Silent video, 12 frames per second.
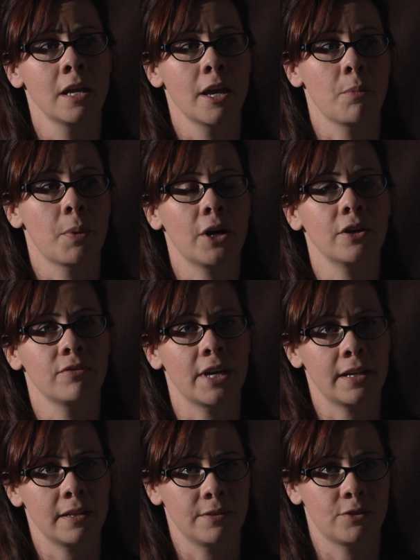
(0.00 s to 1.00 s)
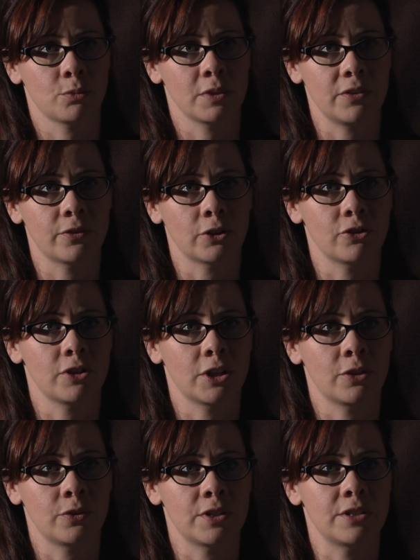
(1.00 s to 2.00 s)
And part of that is the research that
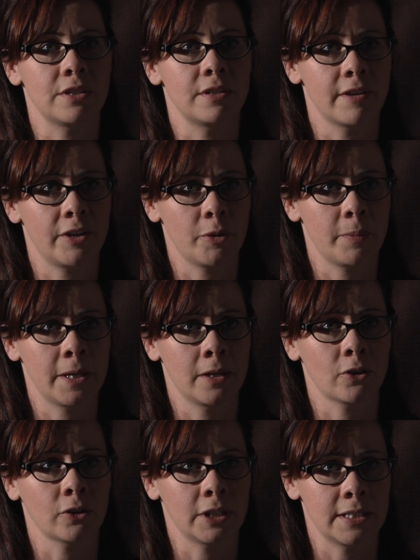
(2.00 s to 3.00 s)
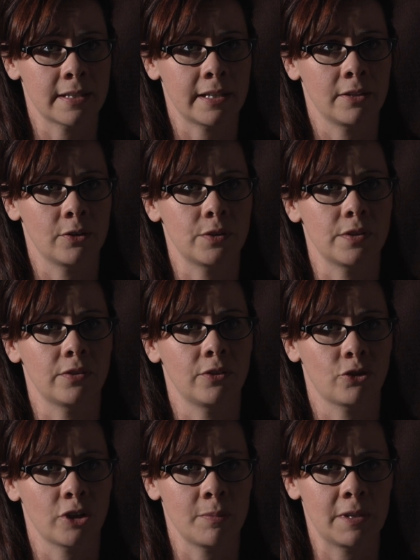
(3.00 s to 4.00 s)
goes into developing early diagnosis and
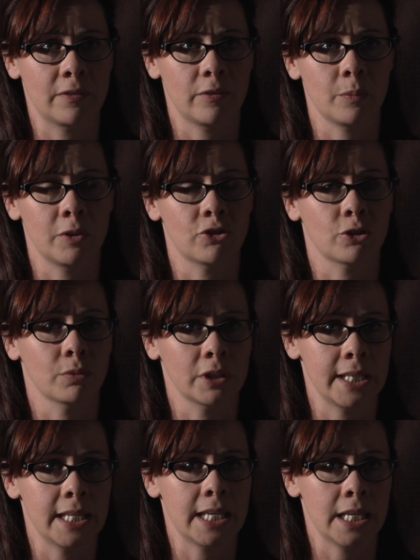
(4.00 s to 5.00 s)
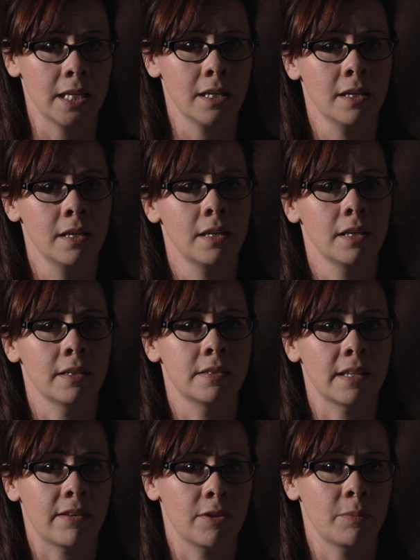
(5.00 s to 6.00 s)
treatments, which are really key in
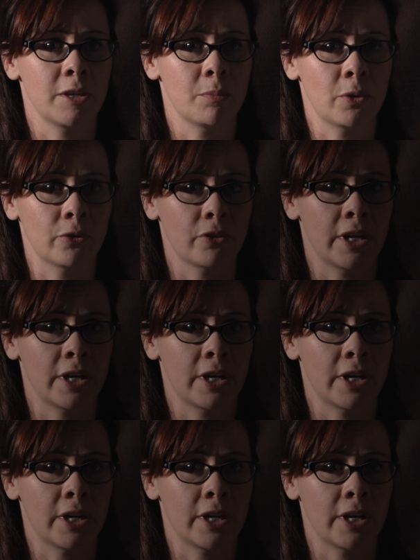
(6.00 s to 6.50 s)
saving people's